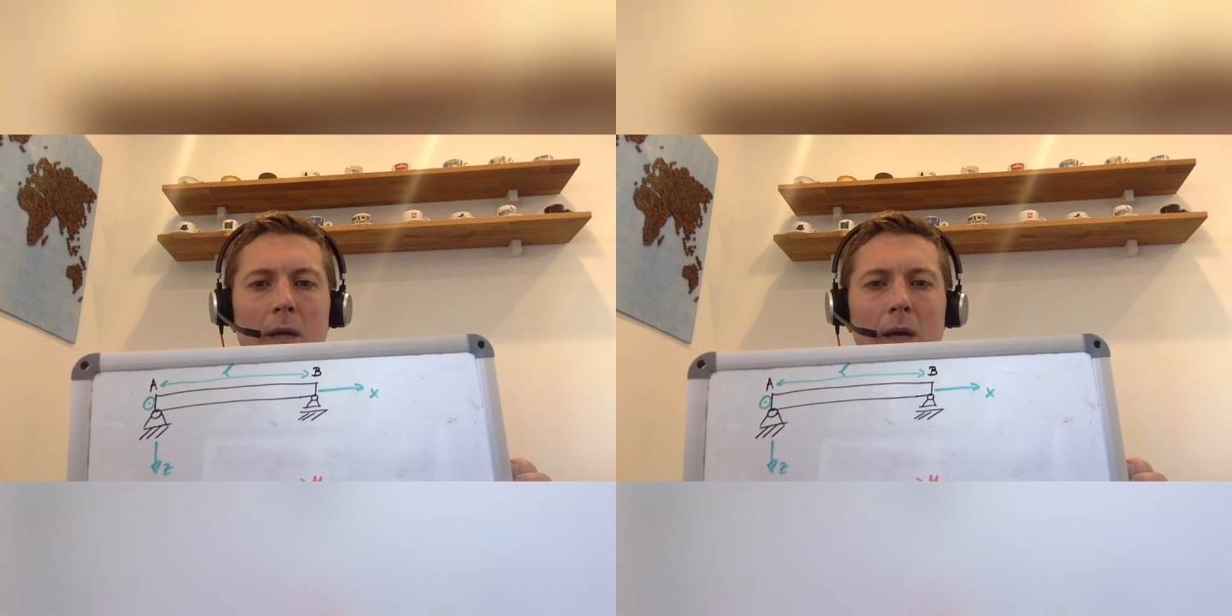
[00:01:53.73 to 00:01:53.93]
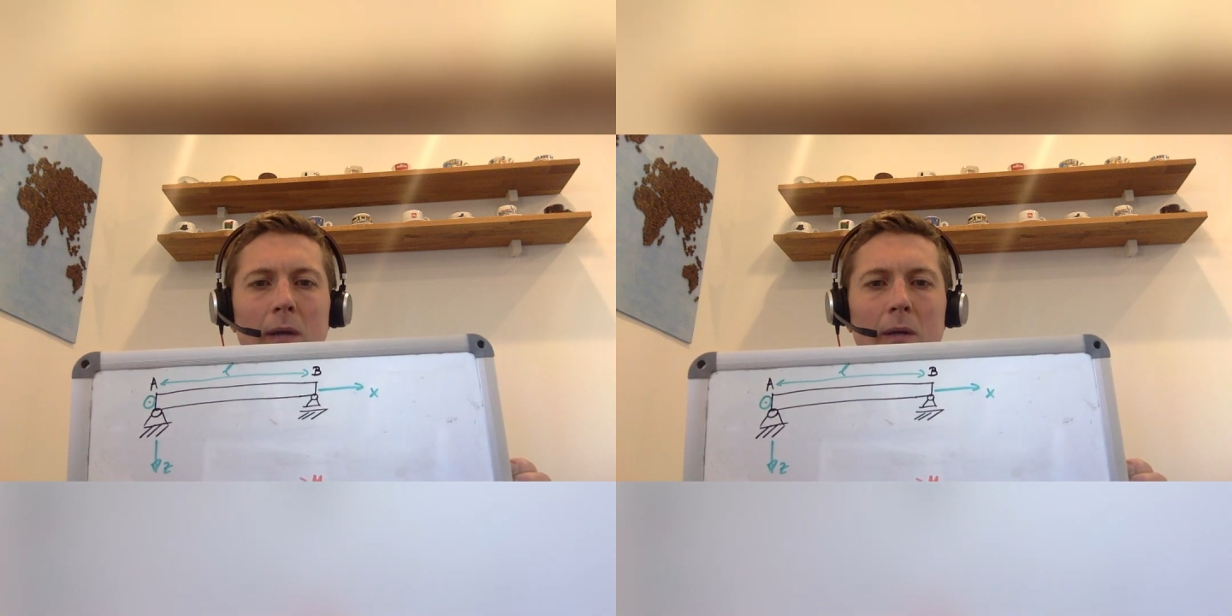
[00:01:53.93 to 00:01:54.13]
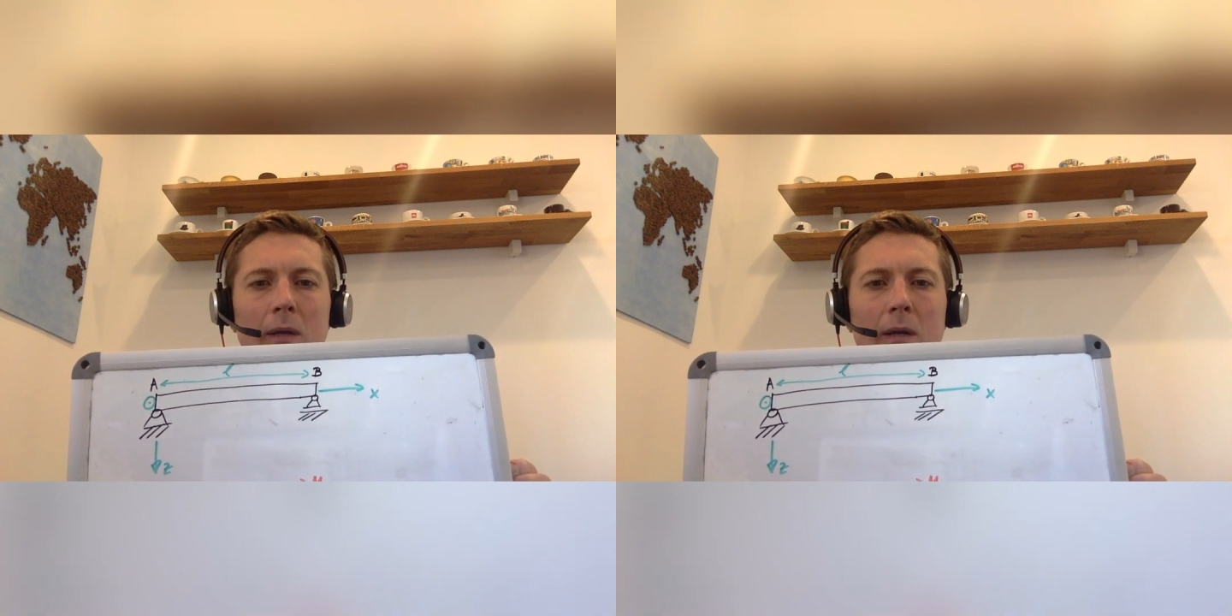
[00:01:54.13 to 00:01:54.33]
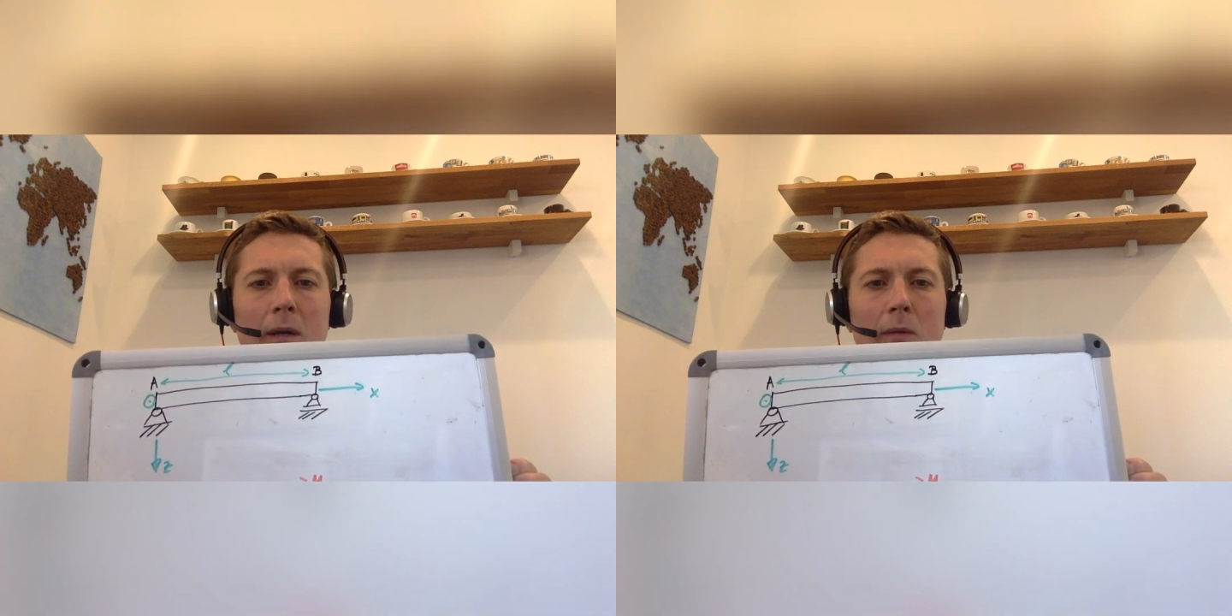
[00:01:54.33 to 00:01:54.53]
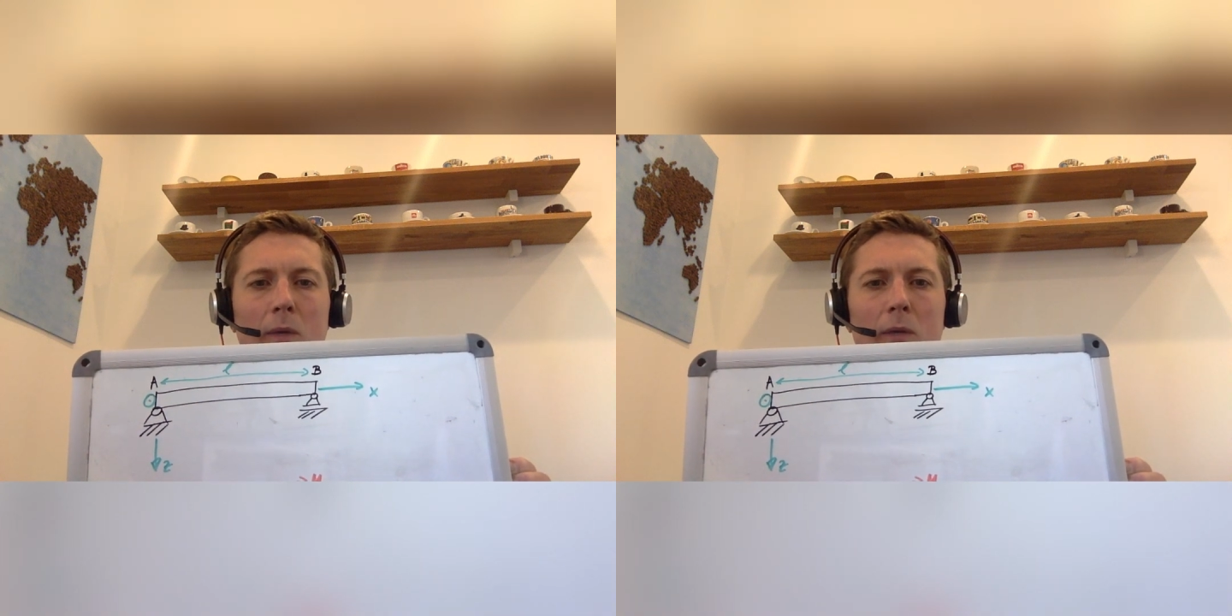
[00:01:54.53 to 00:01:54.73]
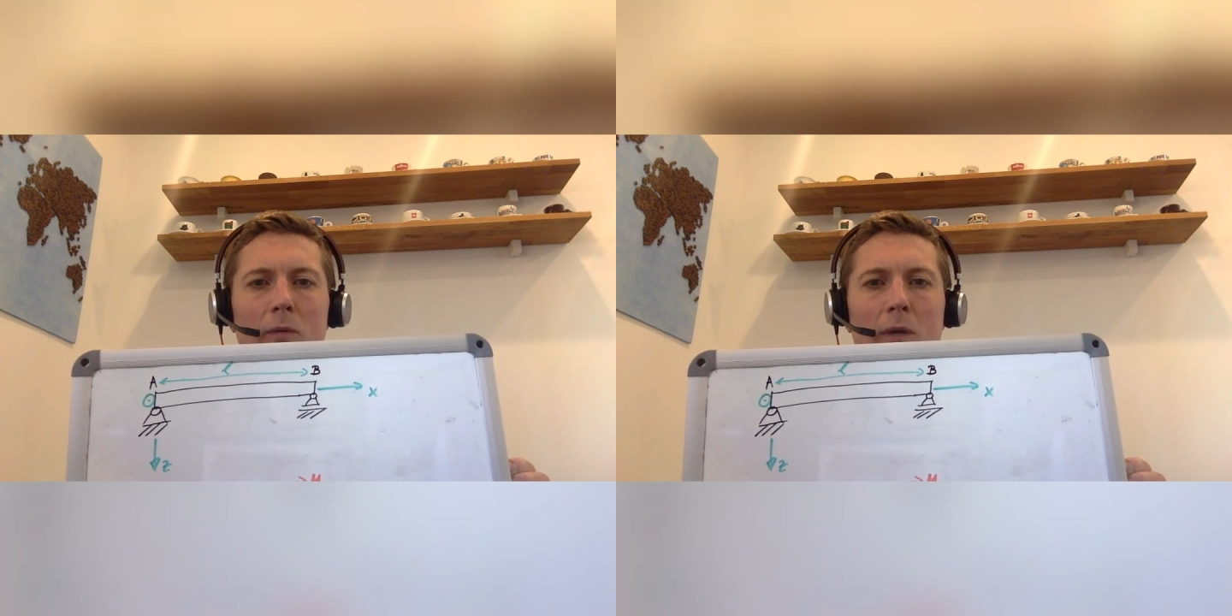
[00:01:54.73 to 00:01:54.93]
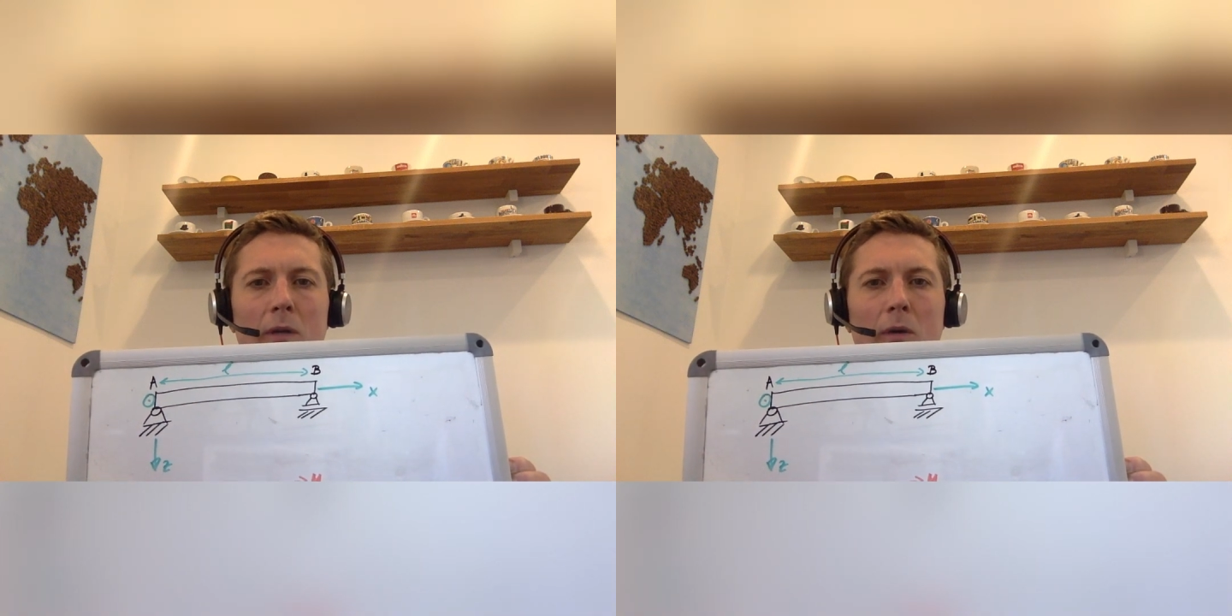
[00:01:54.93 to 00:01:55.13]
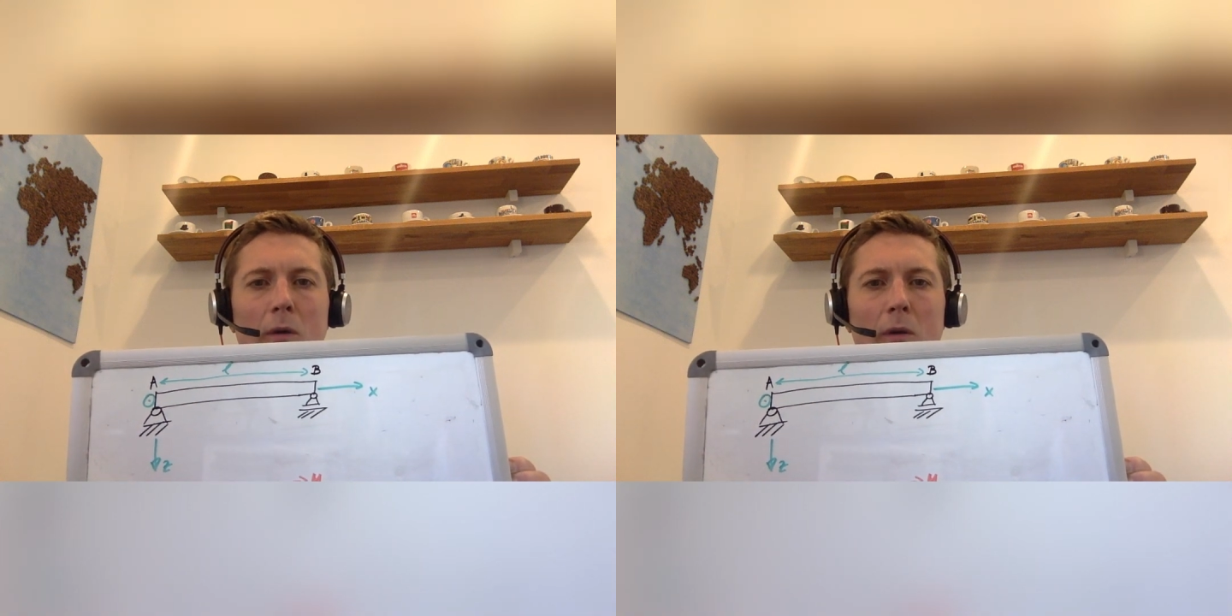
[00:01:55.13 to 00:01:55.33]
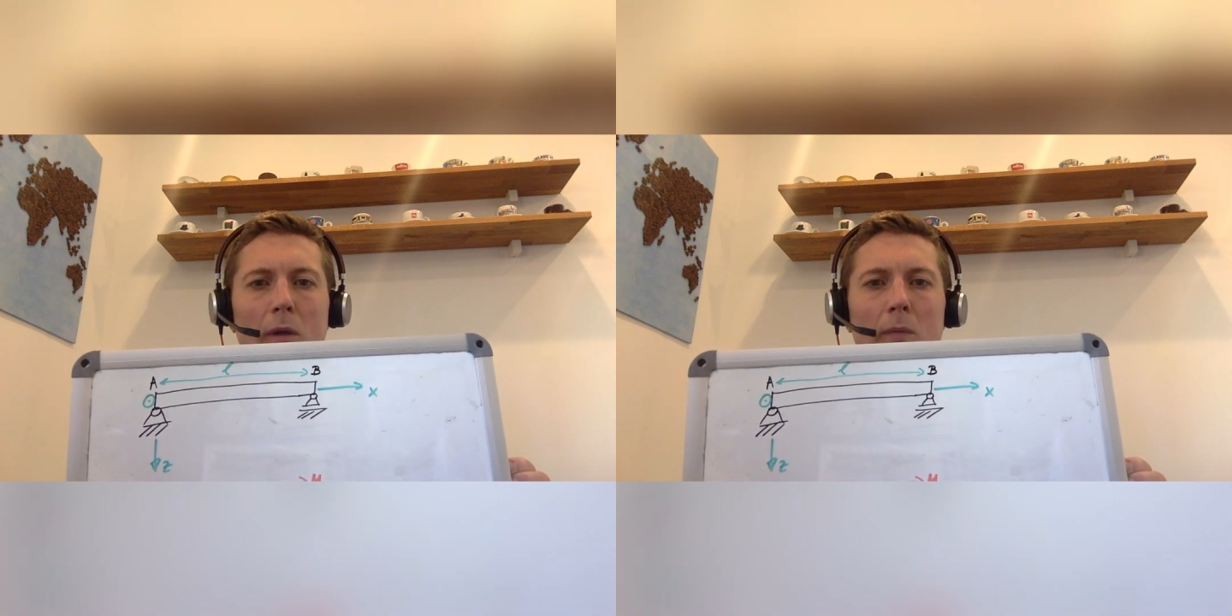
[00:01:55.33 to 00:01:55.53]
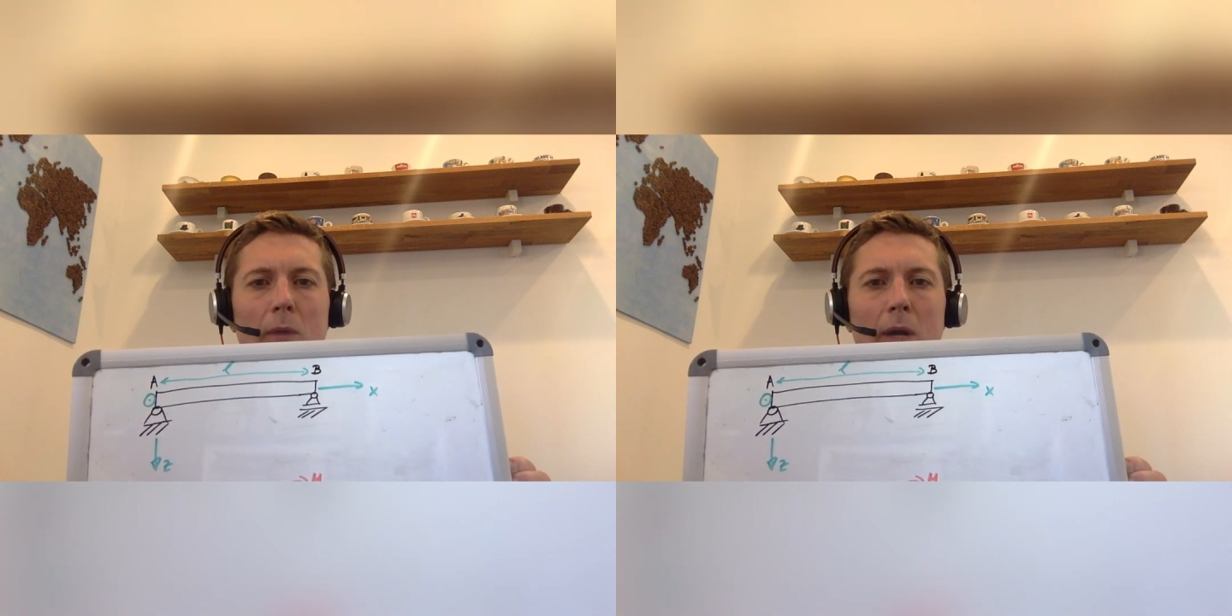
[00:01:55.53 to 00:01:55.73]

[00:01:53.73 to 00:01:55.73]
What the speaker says: And we do not call them